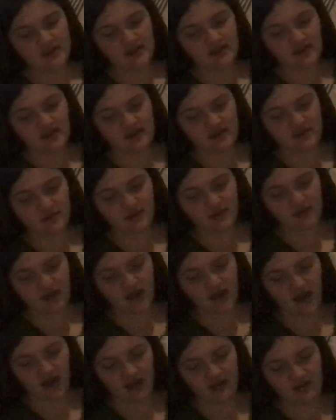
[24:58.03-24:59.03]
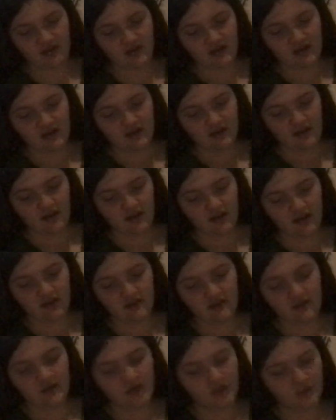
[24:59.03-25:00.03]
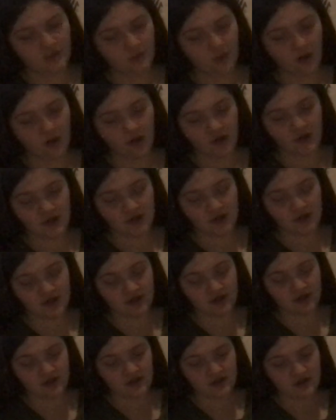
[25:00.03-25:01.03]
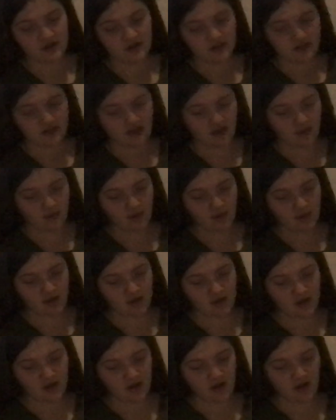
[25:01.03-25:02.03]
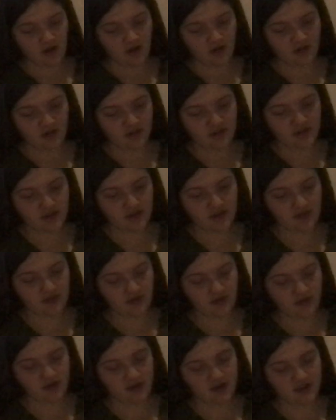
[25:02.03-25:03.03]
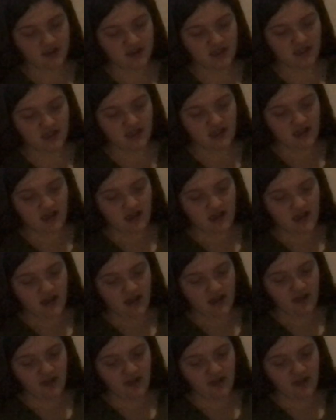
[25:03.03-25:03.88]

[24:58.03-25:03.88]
things we have, like clean water that we often take for granted? Have